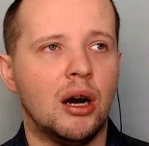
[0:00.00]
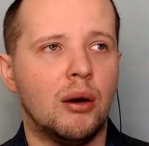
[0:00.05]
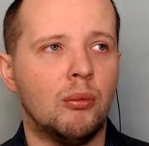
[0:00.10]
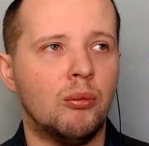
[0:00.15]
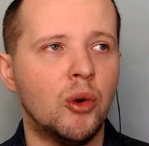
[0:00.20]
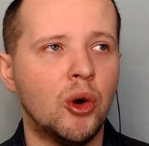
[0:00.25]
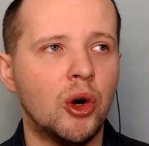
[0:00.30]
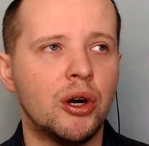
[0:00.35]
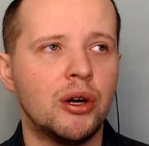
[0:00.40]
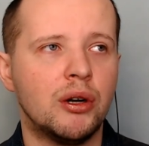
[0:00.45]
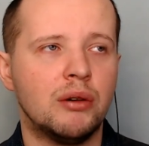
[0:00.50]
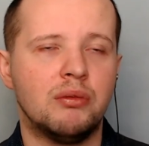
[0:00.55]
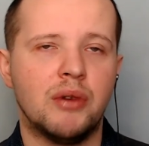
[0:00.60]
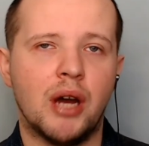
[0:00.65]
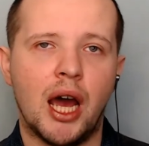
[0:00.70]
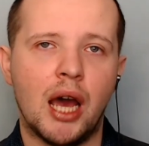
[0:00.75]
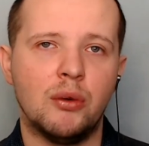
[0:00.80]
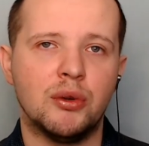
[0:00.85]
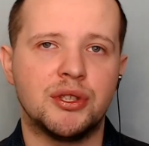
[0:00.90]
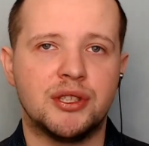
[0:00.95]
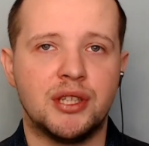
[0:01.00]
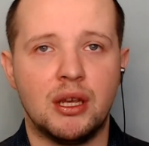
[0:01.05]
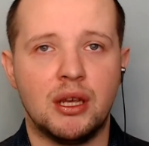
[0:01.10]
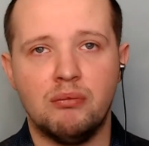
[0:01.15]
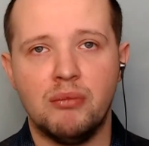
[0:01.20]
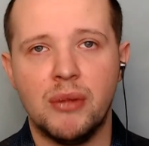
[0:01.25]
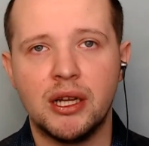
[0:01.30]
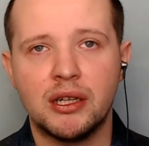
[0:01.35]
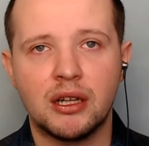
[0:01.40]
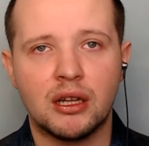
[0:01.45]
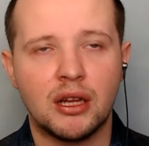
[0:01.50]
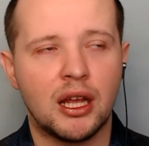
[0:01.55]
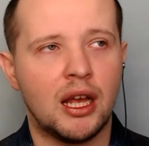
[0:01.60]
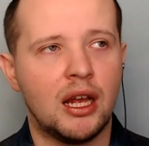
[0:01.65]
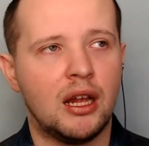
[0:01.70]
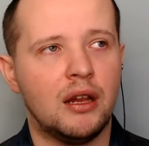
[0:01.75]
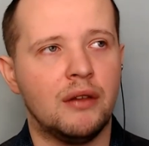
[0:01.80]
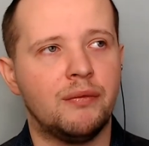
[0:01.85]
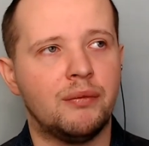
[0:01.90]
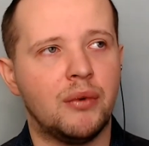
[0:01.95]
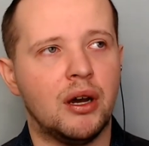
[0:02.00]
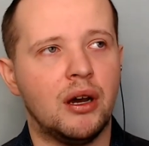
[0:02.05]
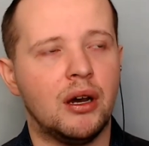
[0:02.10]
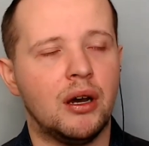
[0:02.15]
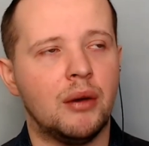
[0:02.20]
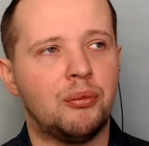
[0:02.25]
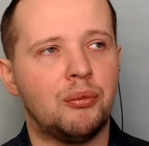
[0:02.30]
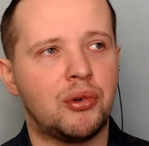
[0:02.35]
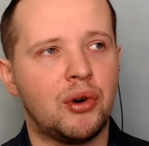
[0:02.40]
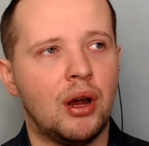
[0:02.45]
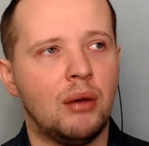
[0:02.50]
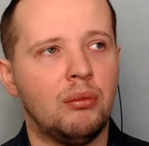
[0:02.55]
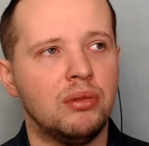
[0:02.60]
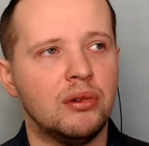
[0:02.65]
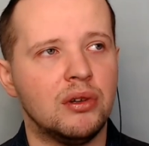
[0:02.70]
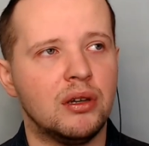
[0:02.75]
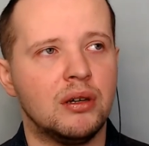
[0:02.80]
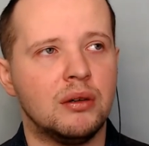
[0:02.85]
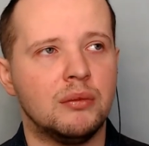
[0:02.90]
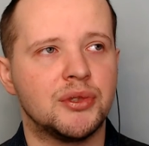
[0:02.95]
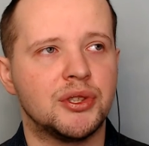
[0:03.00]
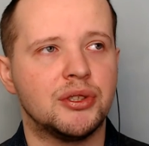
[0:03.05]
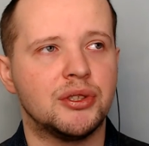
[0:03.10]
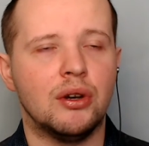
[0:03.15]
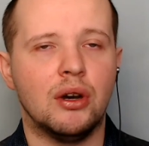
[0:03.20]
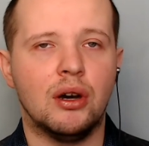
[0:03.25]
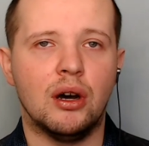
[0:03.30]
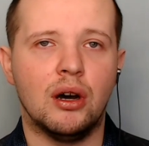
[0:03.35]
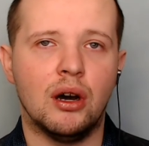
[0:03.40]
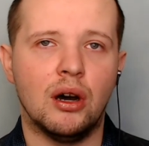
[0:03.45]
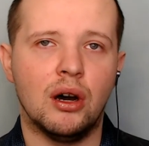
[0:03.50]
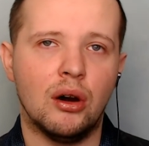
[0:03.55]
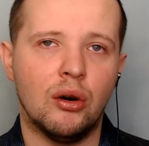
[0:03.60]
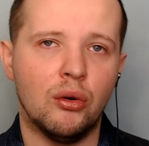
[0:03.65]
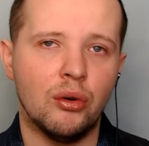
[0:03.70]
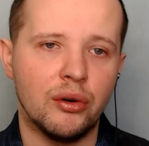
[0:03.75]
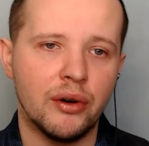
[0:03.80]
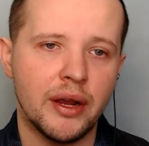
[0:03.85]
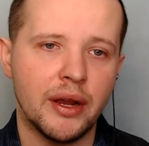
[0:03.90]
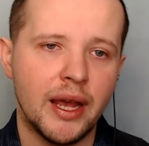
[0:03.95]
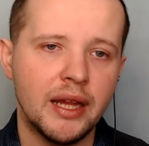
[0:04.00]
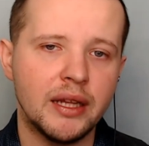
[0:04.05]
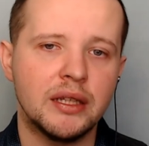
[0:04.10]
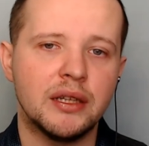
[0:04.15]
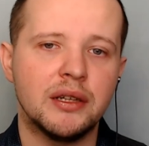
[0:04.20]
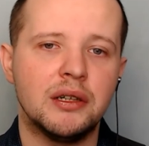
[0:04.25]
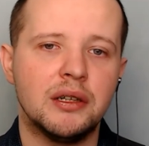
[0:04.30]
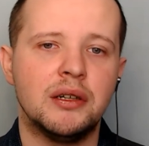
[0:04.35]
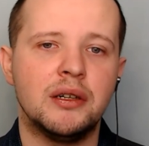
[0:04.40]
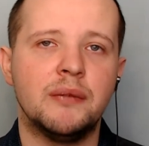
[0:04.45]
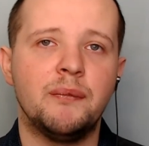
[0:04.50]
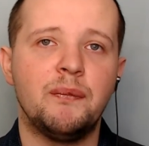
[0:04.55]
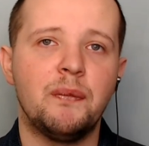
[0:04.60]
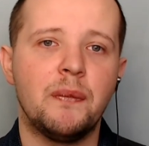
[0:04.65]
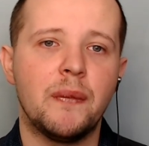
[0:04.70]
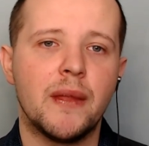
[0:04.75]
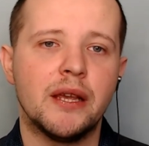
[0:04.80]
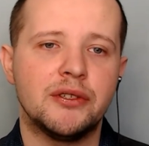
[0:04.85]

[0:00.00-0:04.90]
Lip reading: more, I would say, mental health problems or anger.